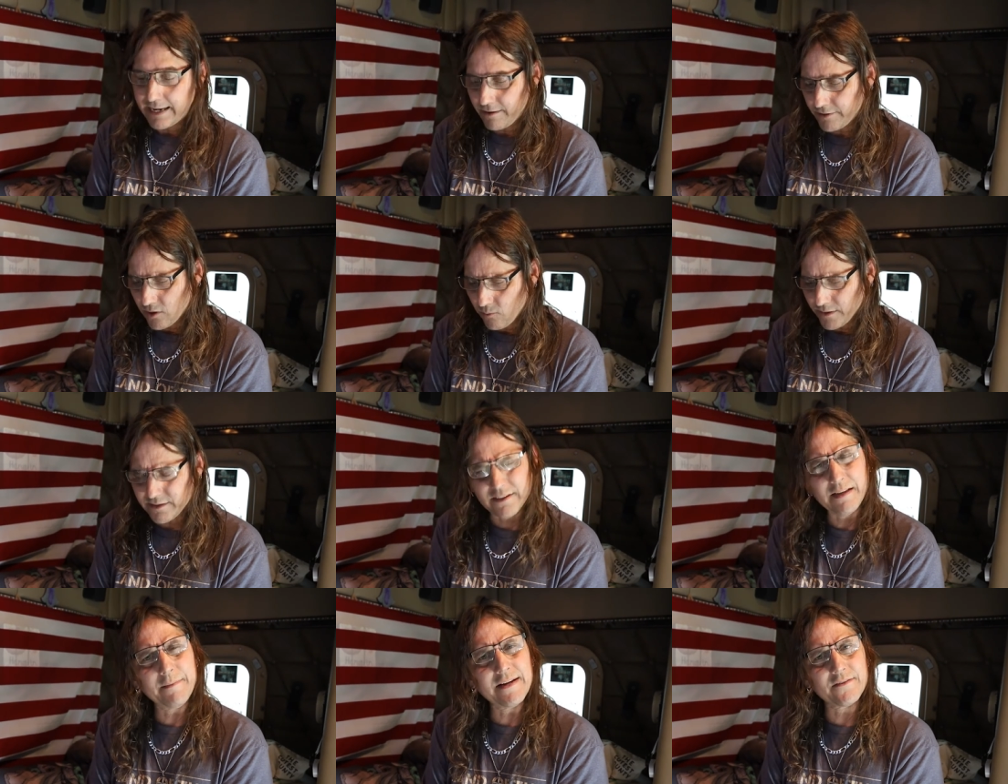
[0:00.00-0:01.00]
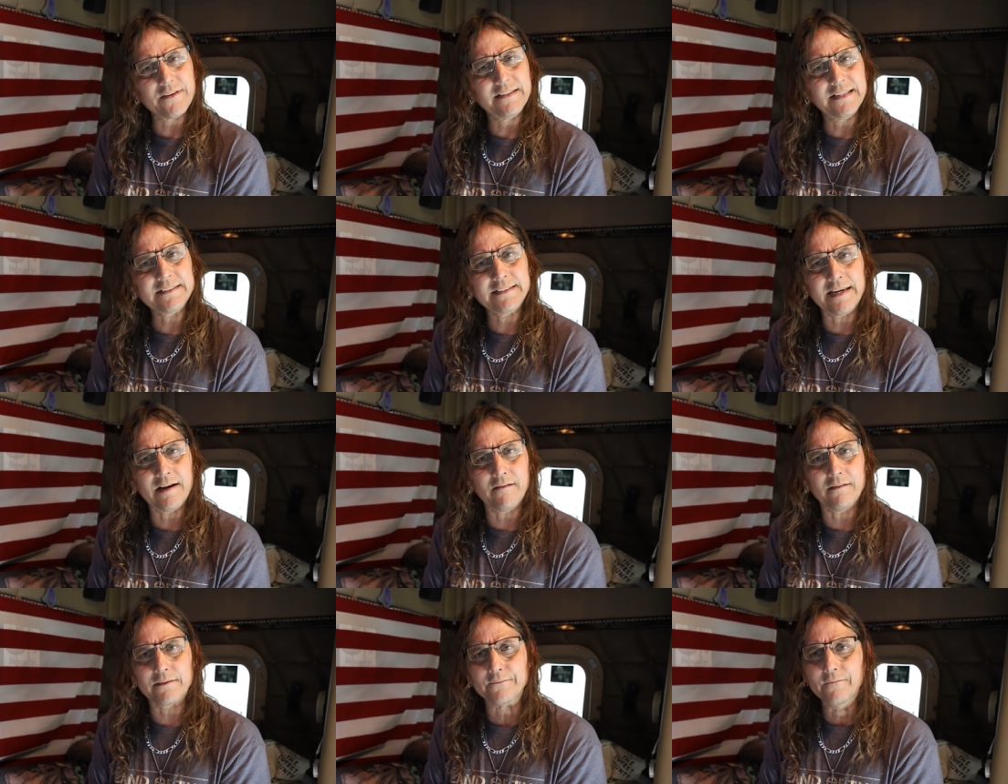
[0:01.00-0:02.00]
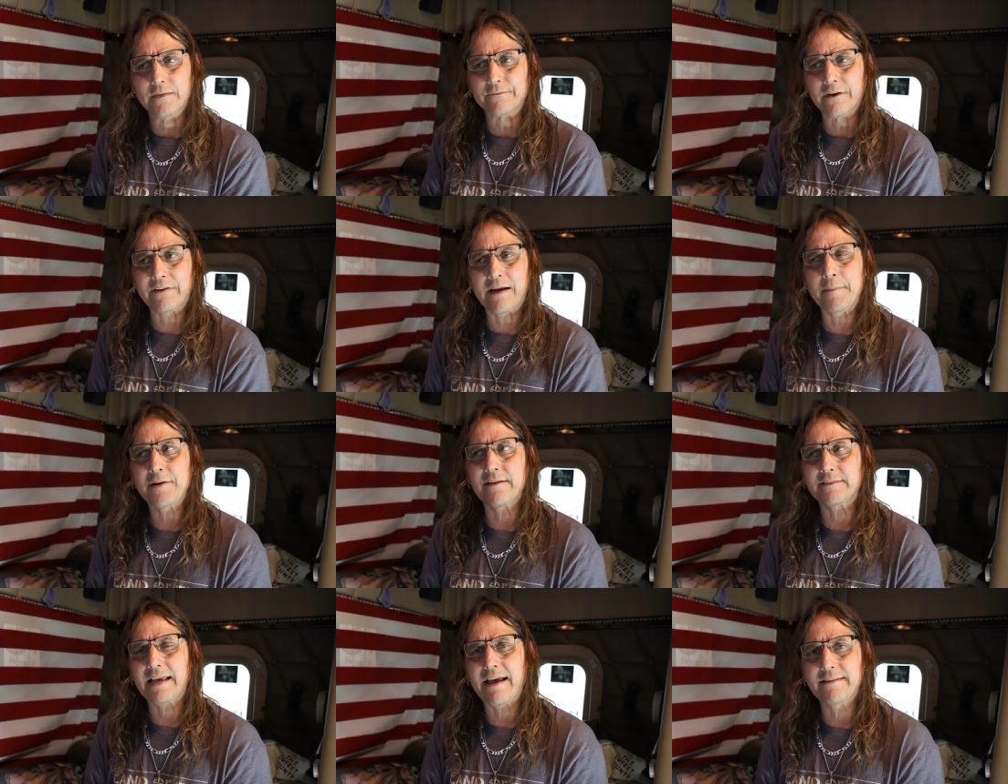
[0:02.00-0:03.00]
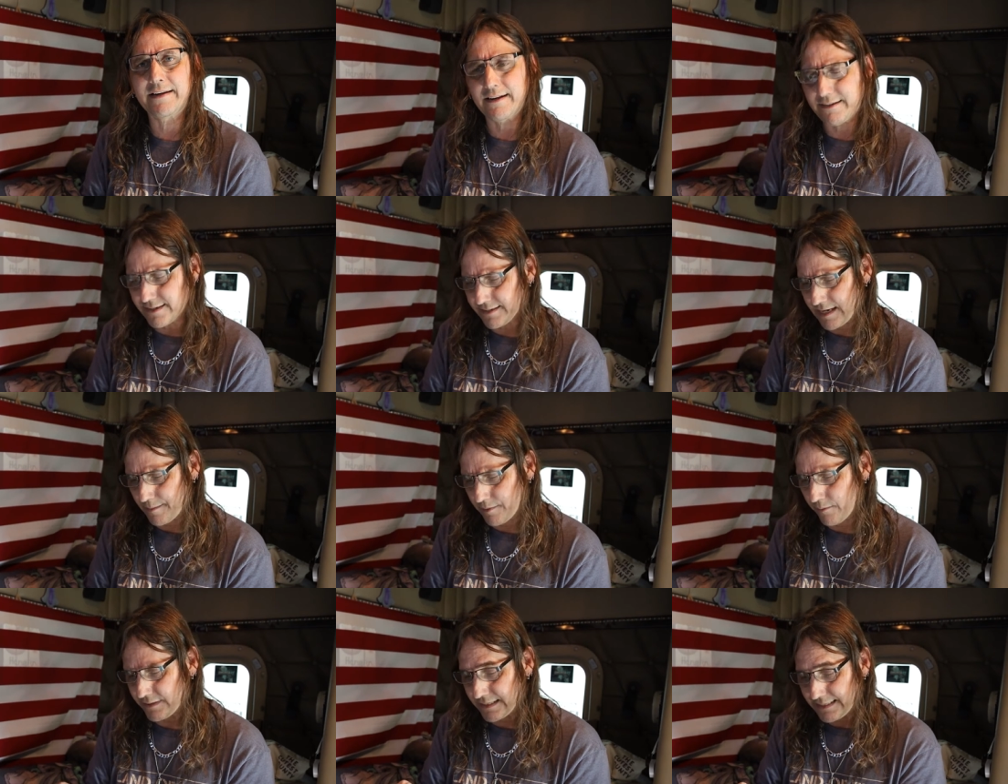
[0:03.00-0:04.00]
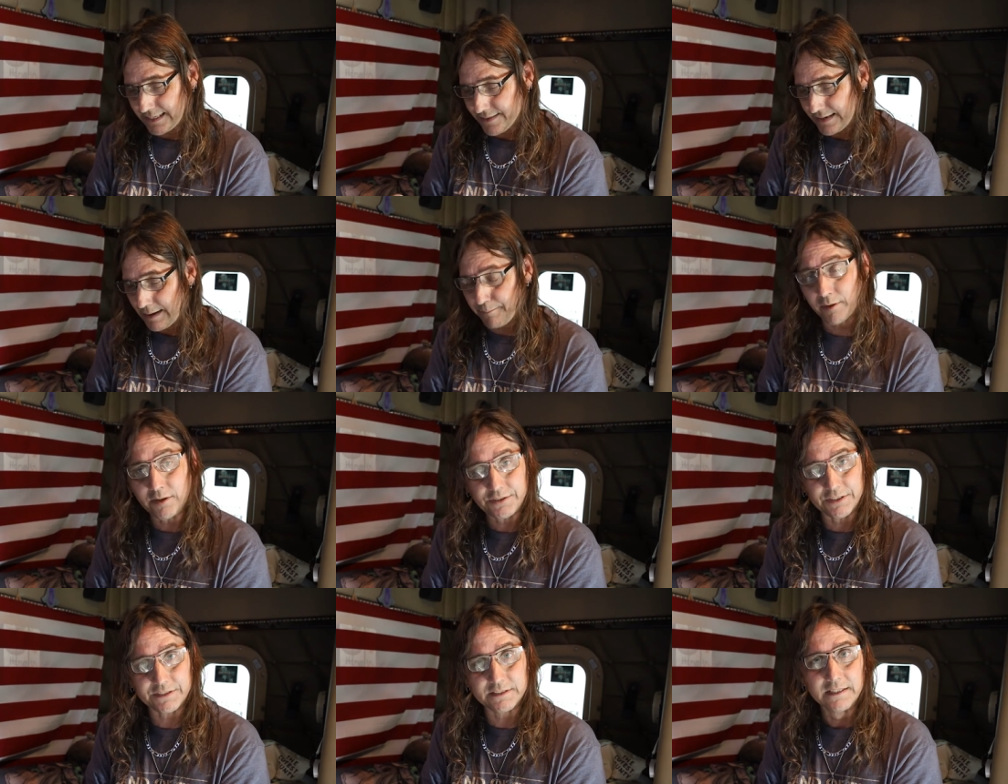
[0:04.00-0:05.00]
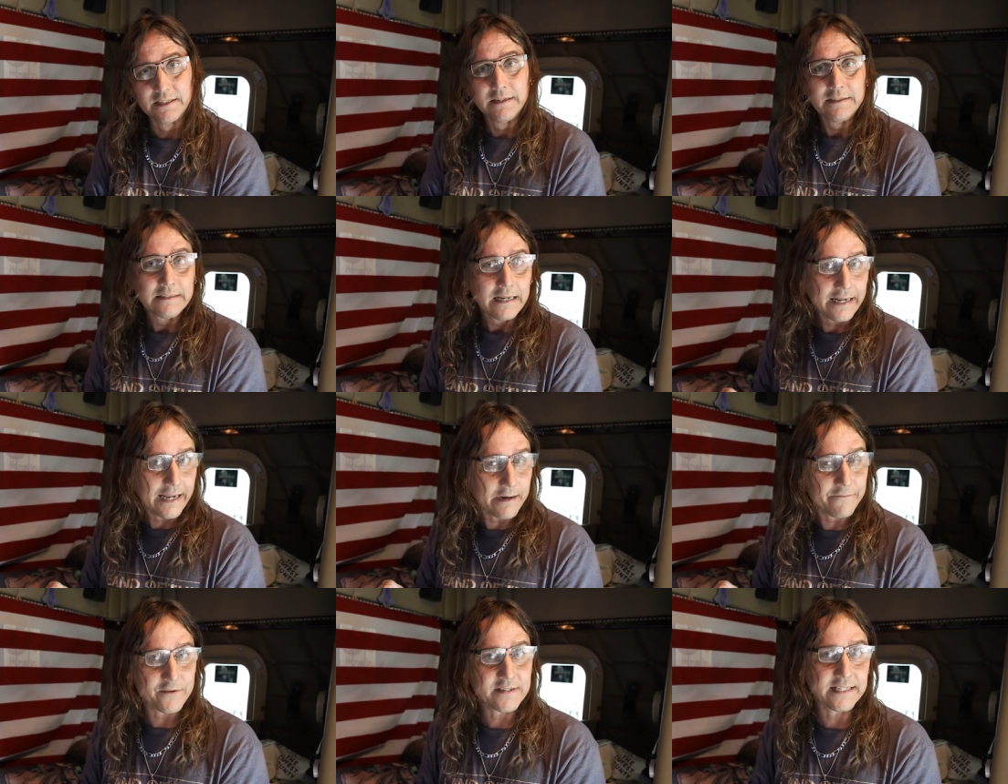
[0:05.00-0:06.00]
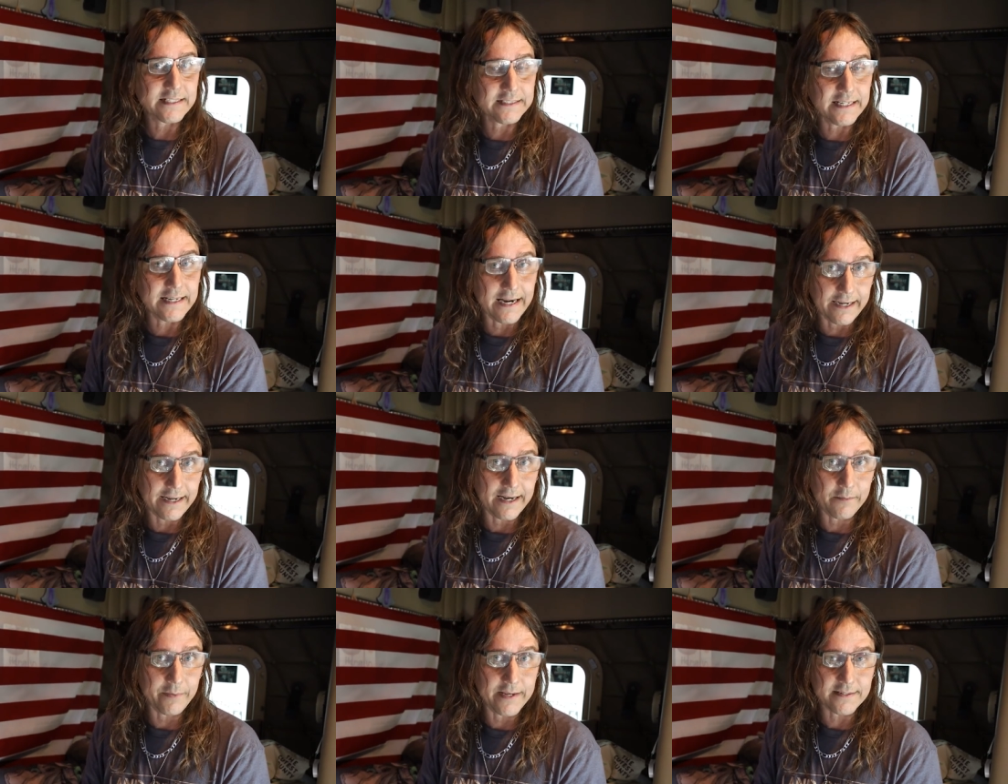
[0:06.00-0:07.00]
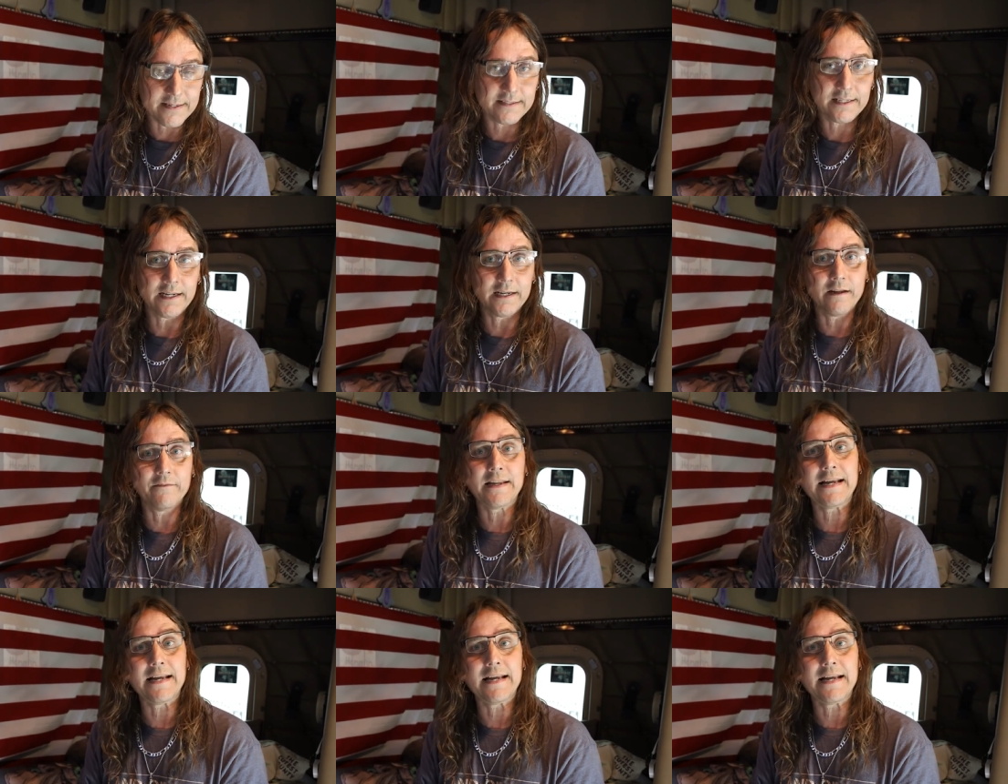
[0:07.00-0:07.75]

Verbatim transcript: I don't know what the limit is on the discount of how many you have to have to get a discount, but with the 10 that I purchased, I got them for $16.99 a piece instead of